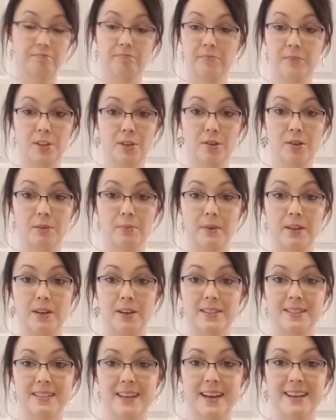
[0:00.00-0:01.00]
you would be all
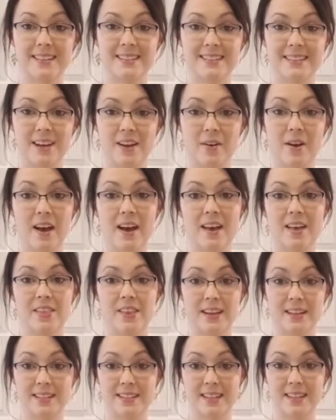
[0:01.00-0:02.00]
set. So
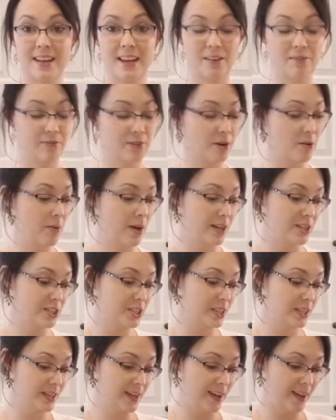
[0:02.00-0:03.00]
thanks again for watching,